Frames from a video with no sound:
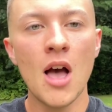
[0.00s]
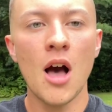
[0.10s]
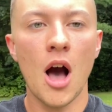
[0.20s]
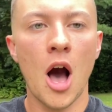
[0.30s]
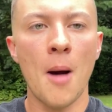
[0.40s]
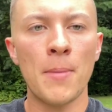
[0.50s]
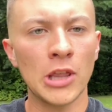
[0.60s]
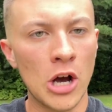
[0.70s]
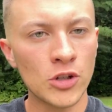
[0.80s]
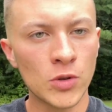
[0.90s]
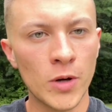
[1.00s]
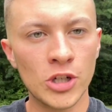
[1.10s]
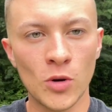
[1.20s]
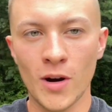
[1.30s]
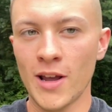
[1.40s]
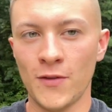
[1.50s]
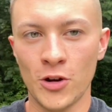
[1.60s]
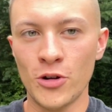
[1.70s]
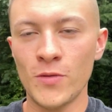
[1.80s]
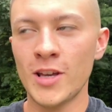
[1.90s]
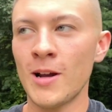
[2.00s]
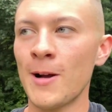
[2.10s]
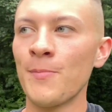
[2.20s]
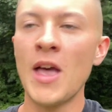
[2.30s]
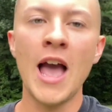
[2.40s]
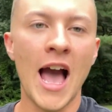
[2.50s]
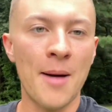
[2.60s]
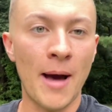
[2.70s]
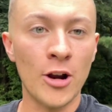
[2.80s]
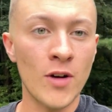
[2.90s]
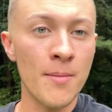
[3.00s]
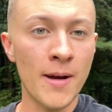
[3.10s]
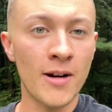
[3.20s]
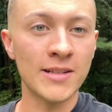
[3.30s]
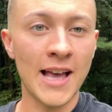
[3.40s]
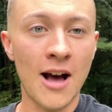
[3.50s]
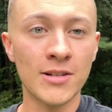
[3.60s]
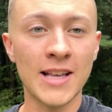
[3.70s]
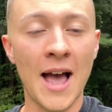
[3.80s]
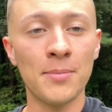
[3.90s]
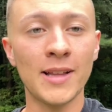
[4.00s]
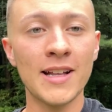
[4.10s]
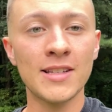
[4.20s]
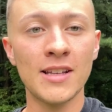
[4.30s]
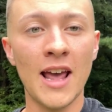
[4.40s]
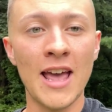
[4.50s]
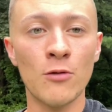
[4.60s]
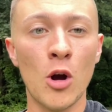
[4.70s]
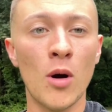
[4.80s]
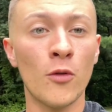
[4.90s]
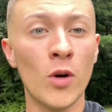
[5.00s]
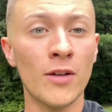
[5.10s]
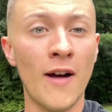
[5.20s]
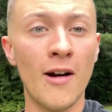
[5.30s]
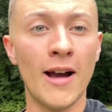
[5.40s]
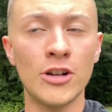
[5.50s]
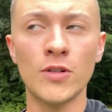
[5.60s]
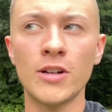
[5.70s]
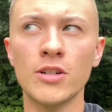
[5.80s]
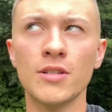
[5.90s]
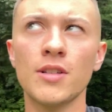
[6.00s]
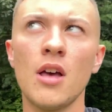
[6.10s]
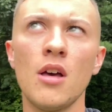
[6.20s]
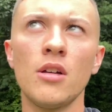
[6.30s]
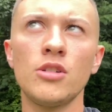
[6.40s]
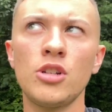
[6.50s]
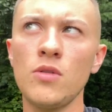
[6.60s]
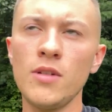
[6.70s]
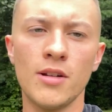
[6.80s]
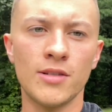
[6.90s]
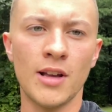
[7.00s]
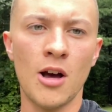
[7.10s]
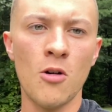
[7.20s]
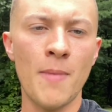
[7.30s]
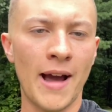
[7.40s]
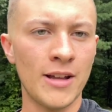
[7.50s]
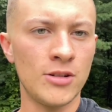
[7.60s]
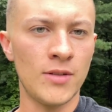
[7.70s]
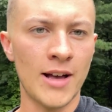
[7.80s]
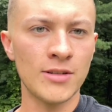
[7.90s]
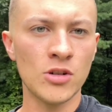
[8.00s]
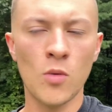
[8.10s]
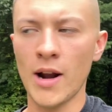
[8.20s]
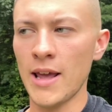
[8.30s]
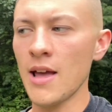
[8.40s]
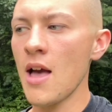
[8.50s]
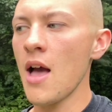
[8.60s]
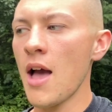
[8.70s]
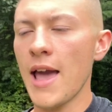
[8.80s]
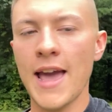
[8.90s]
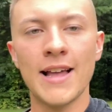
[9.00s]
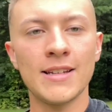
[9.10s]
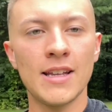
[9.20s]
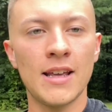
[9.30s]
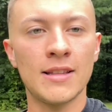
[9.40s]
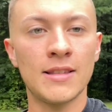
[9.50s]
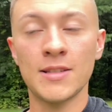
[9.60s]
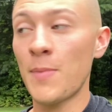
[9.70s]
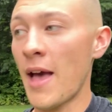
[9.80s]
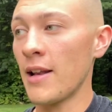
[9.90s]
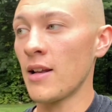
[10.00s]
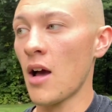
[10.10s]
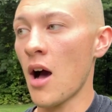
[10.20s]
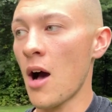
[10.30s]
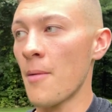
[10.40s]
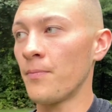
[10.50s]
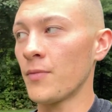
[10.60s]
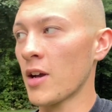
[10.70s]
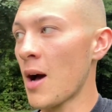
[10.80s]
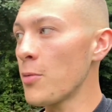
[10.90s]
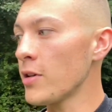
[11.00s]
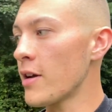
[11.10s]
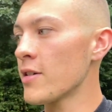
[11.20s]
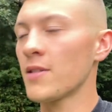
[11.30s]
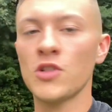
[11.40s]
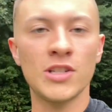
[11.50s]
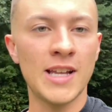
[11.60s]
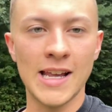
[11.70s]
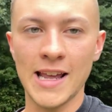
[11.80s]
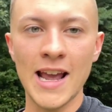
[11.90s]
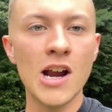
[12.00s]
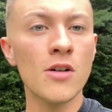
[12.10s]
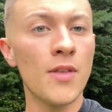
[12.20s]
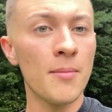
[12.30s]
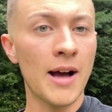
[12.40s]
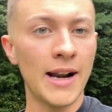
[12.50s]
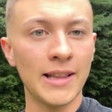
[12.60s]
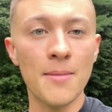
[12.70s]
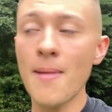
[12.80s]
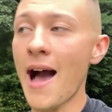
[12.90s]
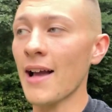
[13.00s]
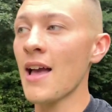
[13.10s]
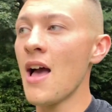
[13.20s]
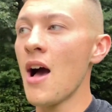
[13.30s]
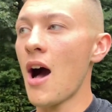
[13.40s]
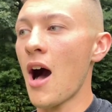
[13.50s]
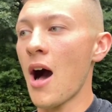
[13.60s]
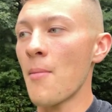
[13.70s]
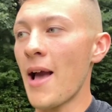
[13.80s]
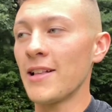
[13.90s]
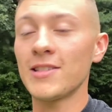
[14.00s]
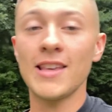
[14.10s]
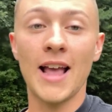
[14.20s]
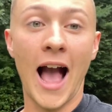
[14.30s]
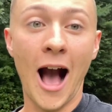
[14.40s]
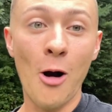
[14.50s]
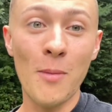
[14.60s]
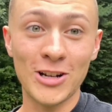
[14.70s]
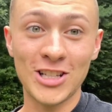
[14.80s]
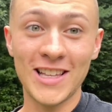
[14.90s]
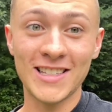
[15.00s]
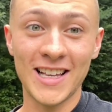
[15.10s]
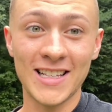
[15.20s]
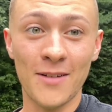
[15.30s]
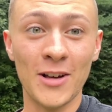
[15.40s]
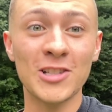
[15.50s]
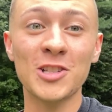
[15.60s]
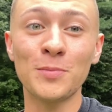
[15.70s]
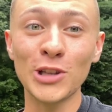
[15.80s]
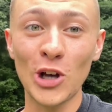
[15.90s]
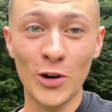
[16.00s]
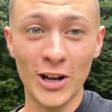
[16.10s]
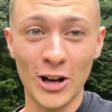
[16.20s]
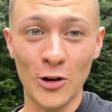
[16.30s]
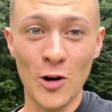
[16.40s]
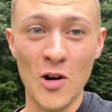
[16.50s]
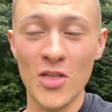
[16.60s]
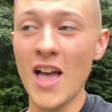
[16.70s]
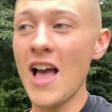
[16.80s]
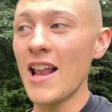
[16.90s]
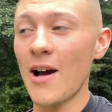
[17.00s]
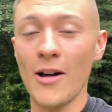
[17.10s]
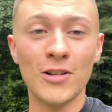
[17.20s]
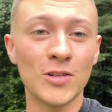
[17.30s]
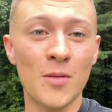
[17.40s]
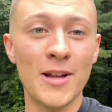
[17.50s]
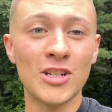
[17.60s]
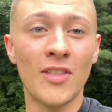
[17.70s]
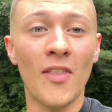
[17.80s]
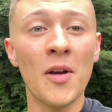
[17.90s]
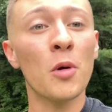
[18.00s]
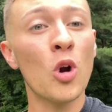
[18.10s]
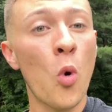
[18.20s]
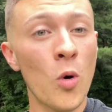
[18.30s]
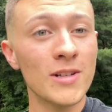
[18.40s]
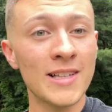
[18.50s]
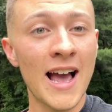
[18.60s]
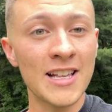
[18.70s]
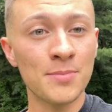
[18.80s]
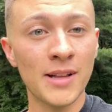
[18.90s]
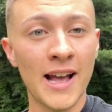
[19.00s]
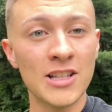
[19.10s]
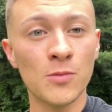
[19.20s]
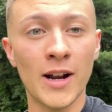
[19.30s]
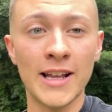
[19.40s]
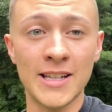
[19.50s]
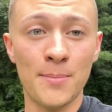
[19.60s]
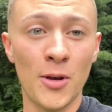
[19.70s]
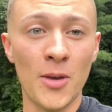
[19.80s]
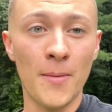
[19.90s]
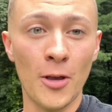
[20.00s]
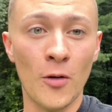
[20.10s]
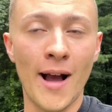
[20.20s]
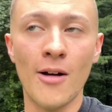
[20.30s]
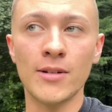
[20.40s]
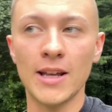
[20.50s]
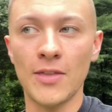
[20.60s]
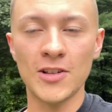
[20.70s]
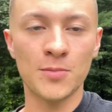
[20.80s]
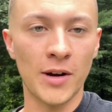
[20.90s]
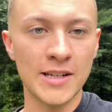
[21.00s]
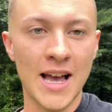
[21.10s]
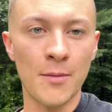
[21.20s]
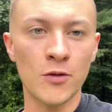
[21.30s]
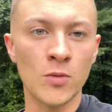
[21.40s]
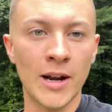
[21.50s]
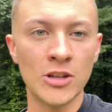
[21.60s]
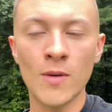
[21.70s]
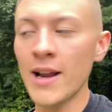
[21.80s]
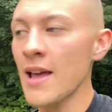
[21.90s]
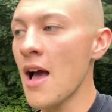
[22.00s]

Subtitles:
But long story short, if you're new here, at my grandparents' house, I planted a row of quickfire hydrangeas 2 years ago, back in 2020, and it's been a couple years of just taking care of them, cutting them back, and seeing how much these things have exploded in growth. Now, I also mentioned that they were quart-sized plants when I did put them in the ground in the springtime of 2020,